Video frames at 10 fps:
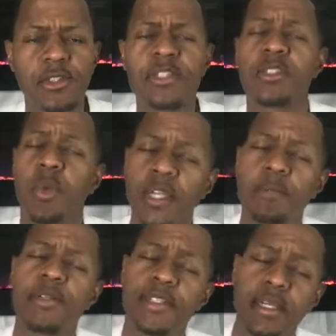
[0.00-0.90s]
It's
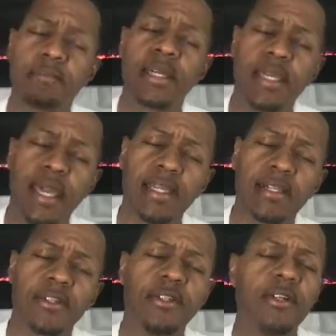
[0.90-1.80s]
20%
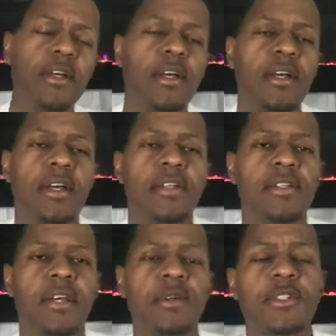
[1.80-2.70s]
mechanical. You
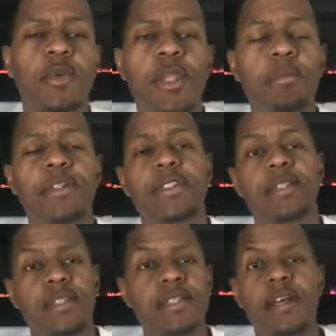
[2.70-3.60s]
know, it's 20%
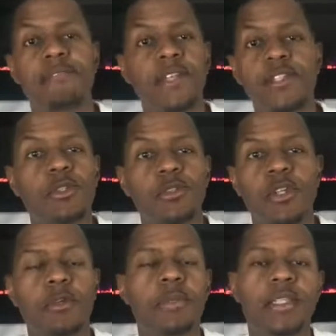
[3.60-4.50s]
the stuff that you
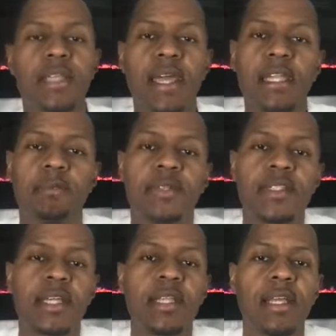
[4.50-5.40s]
do, but it's
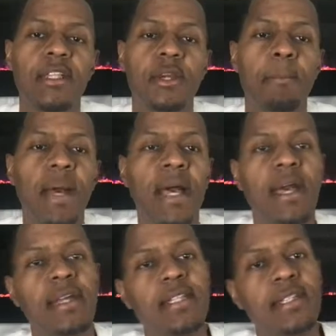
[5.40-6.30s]
80% in your
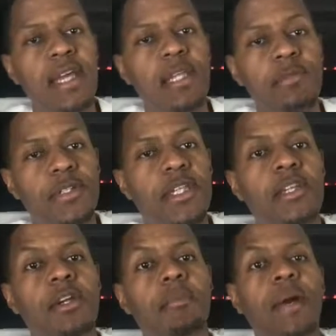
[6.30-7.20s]
mind. It's 80%
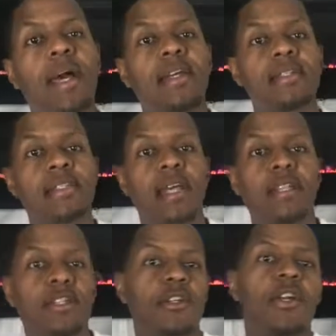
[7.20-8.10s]
your mindset,
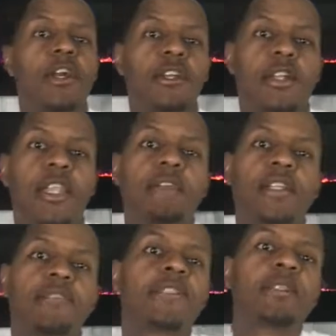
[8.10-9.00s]
your
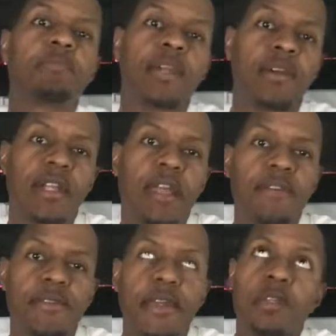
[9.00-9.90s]
level of spirit.
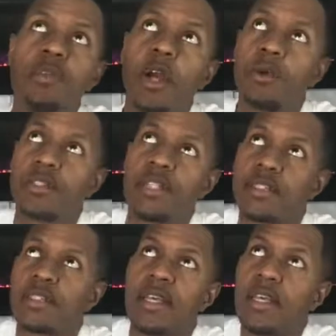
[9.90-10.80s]
Everything you know is
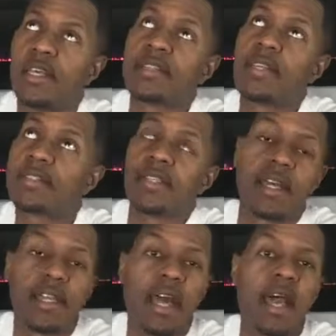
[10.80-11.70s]
just existing
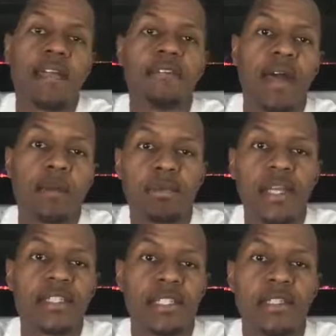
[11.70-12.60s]
on a higher
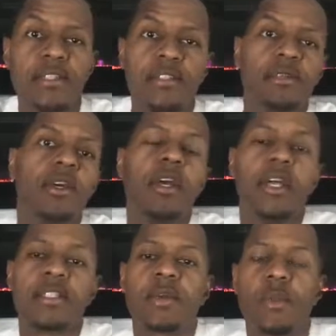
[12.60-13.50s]
vibration in you.
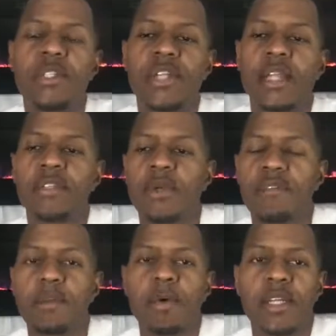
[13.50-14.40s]
And so what we try to do
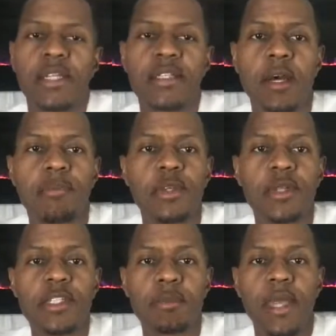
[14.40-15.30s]
every morning is help you
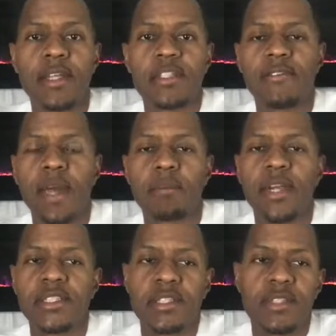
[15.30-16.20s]
expand your vibration.